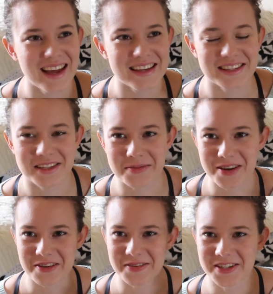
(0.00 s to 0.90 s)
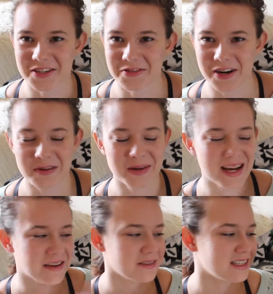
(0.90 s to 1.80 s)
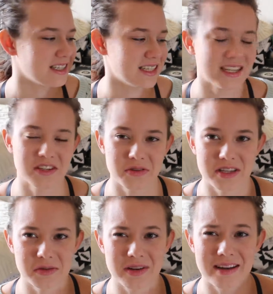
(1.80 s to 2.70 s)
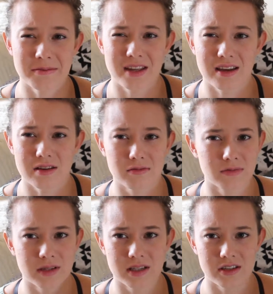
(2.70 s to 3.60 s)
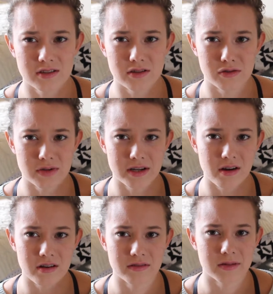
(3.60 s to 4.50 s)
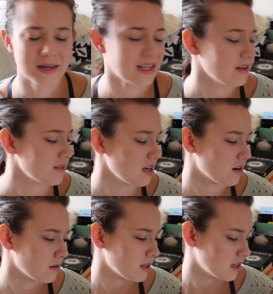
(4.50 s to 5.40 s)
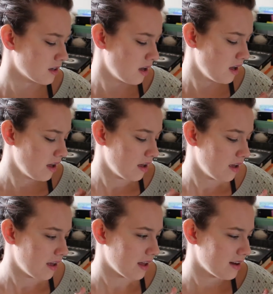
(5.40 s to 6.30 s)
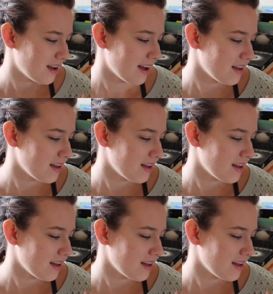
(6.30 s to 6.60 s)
is still my favorite so far, but I really did enjoy this one. I'm like really just enjoying all of them. And I love the artwork, and